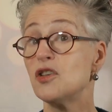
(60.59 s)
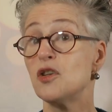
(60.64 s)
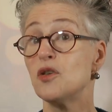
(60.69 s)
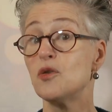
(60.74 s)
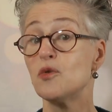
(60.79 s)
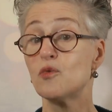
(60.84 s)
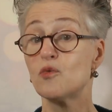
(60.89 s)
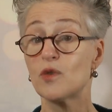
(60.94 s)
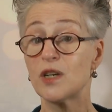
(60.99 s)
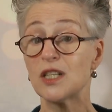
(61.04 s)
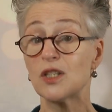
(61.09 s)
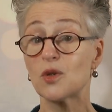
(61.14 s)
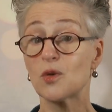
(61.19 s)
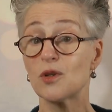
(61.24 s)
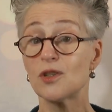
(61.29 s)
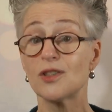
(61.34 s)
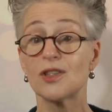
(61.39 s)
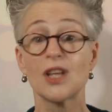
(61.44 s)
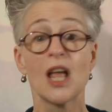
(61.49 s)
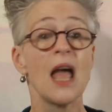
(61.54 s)
new
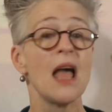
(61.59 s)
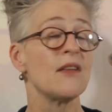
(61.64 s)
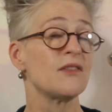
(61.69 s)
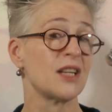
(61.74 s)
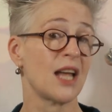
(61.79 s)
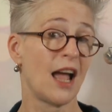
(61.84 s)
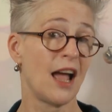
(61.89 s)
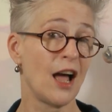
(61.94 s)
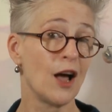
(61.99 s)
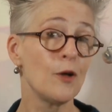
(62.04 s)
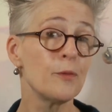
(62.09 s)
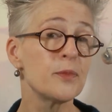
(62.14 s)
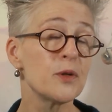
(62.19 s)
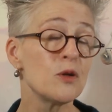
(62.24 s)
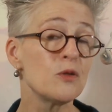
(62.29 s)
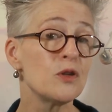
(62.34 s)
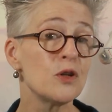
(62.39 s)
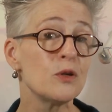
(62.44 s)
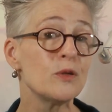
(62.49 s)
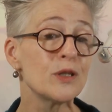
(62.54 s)
resource to help
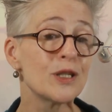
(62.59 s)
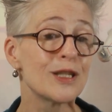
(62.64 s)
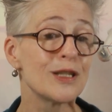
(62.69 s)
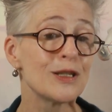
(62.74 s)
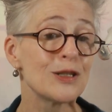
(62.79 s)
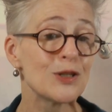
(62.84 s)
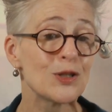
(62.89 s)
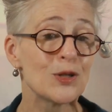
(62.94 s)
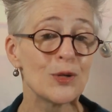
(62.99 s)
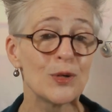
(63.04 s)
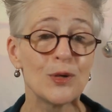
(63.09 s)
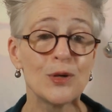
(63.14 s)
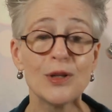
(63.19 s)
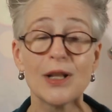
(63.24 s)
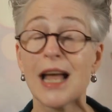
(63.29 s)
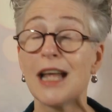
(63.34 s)
you use this tool